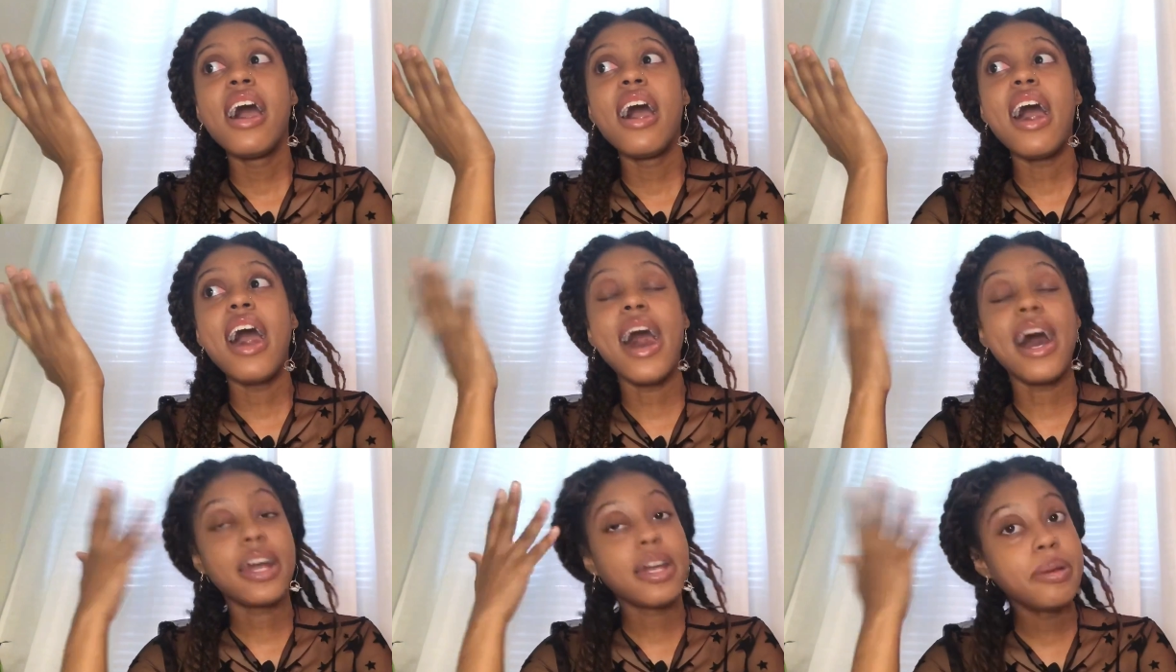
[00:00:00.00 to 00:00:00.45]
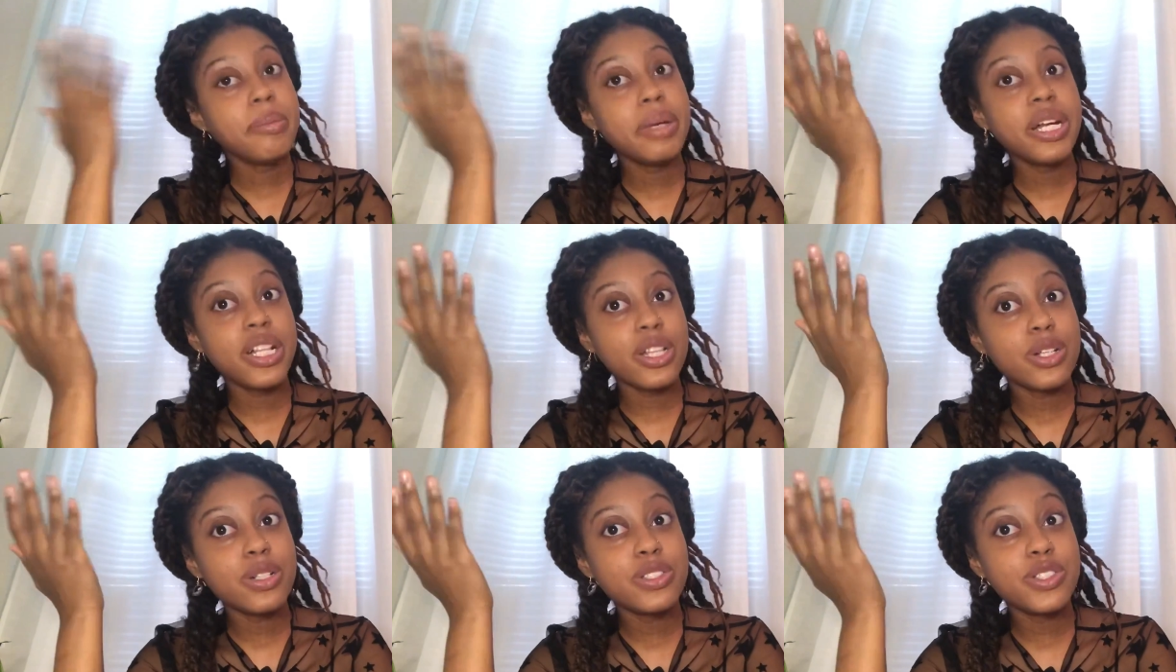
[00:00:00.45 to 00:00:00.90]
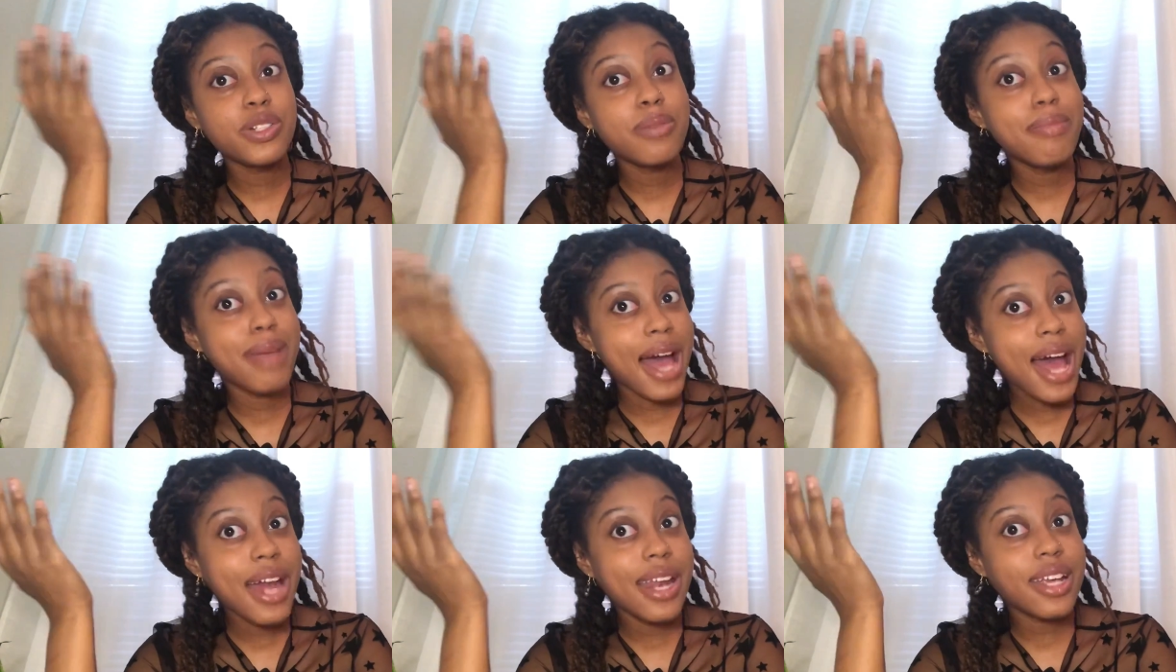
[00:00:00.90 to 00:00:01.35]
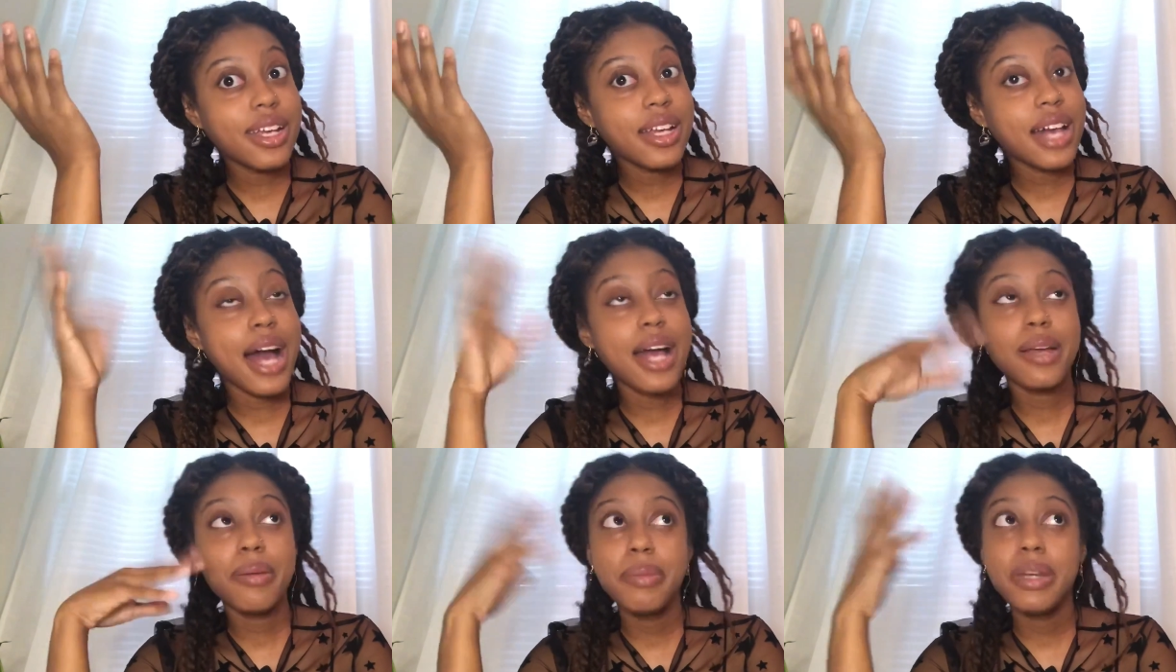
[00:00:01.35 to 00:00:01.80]
I can be a little dramatic.
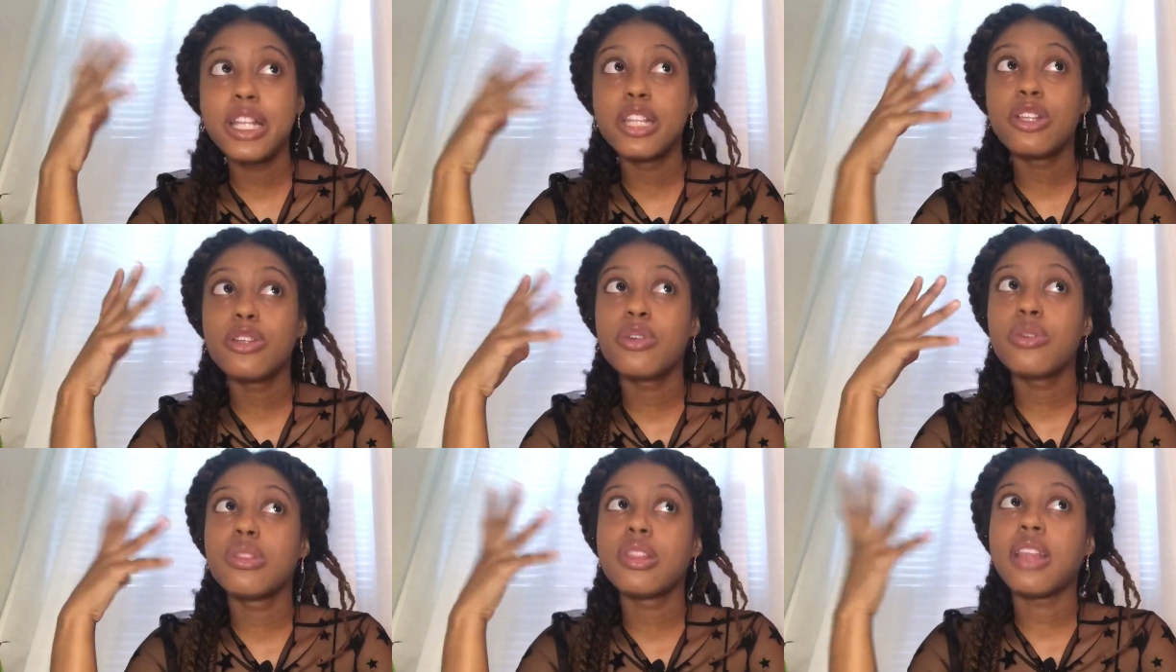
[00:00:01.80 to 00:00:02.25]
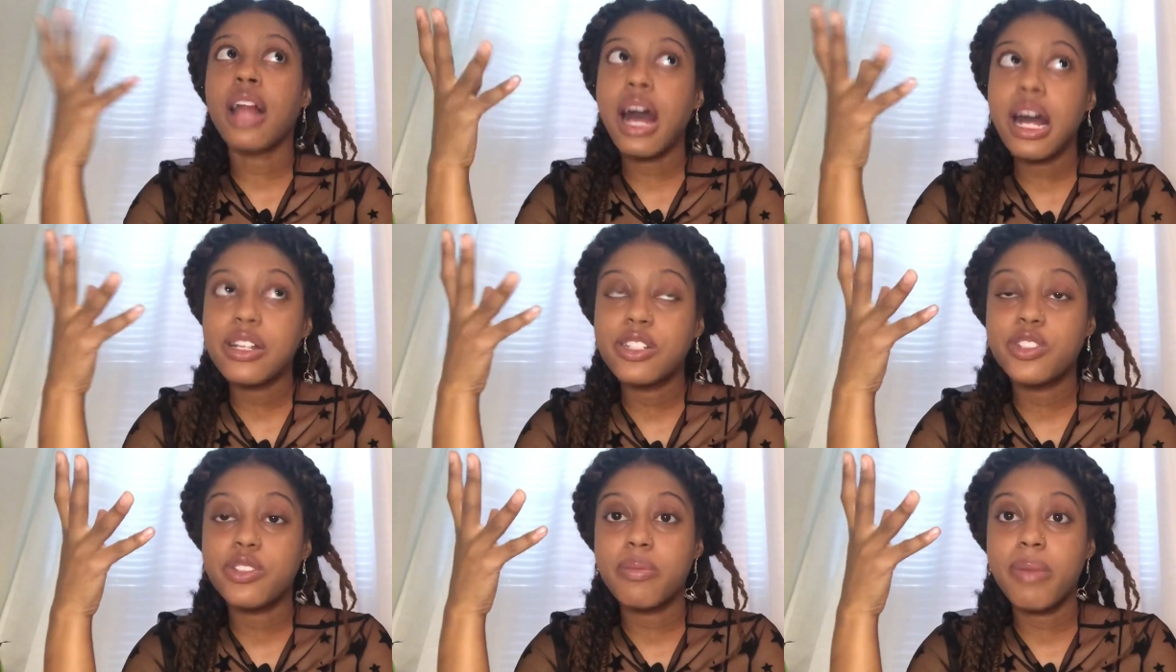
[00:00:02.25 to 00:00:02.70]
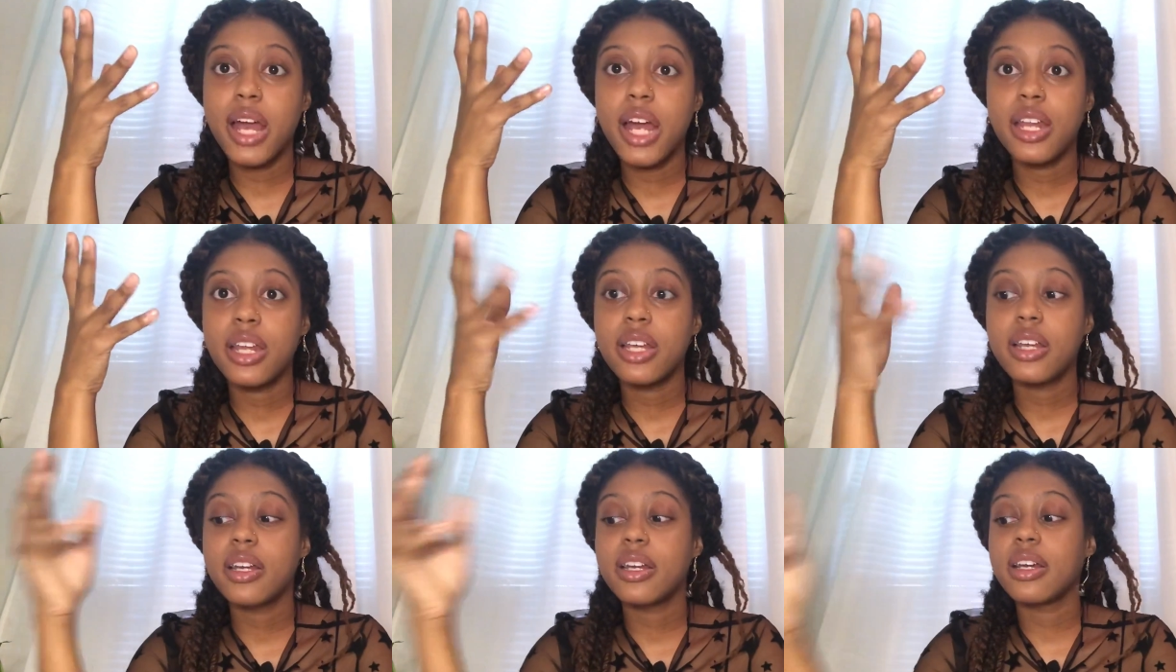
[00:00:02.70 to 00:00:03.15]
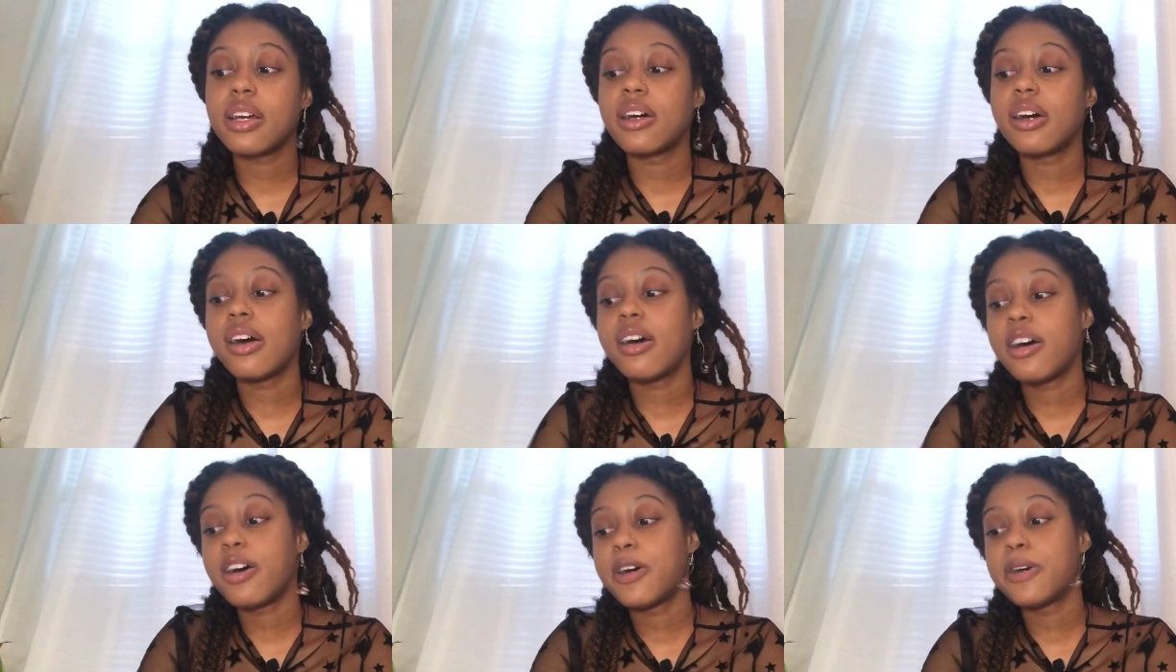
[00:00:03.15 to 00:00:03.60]
I can be a little lot dramatic.
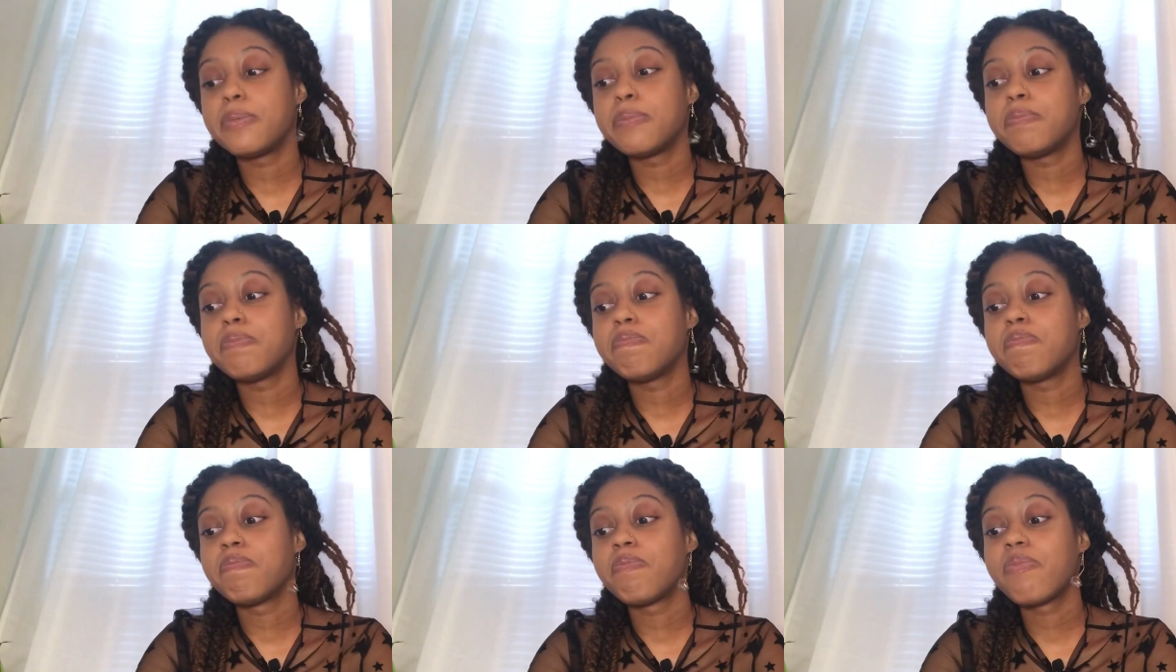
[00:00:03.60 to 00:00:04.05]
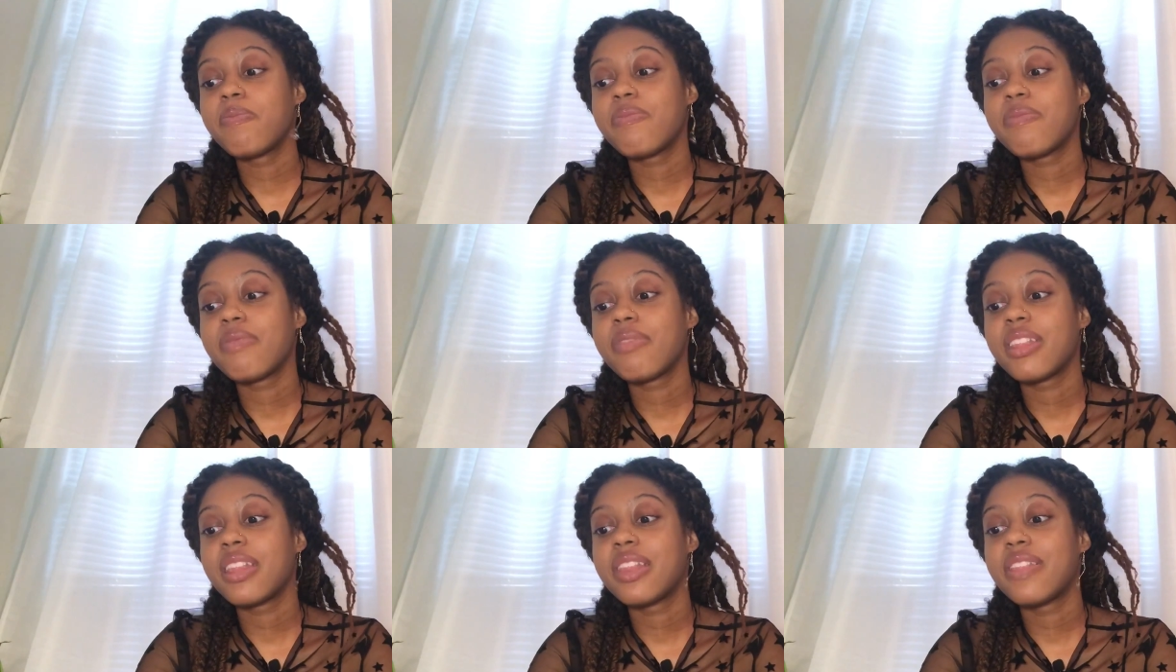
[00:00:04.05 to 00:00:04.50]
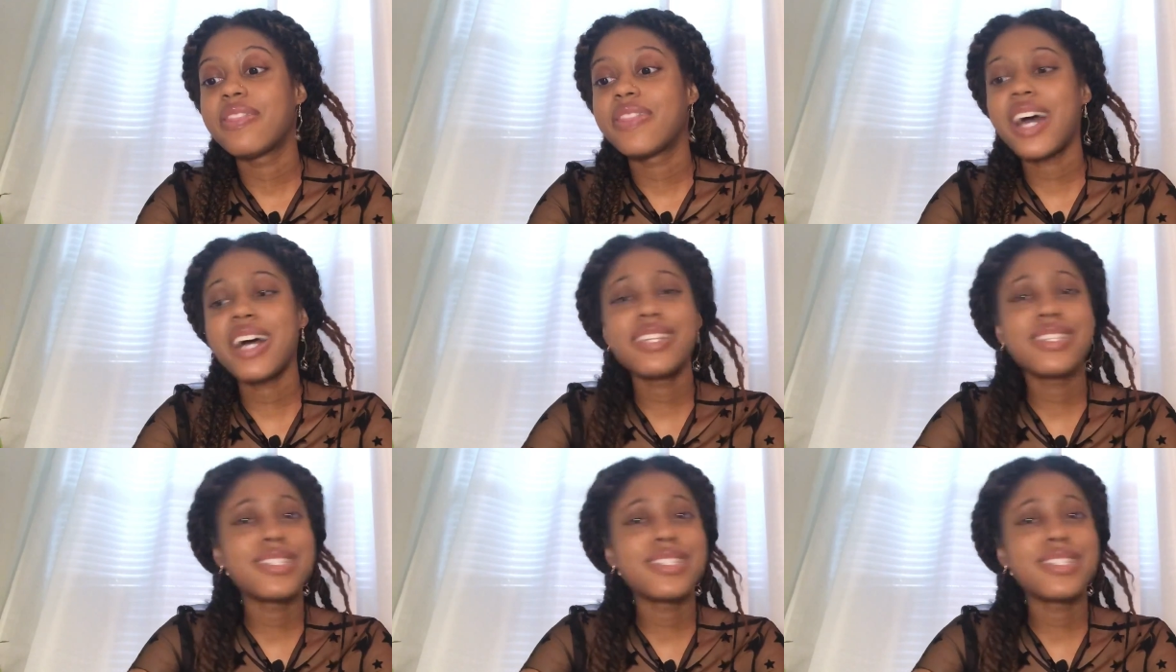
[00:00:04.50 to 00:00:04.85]
That's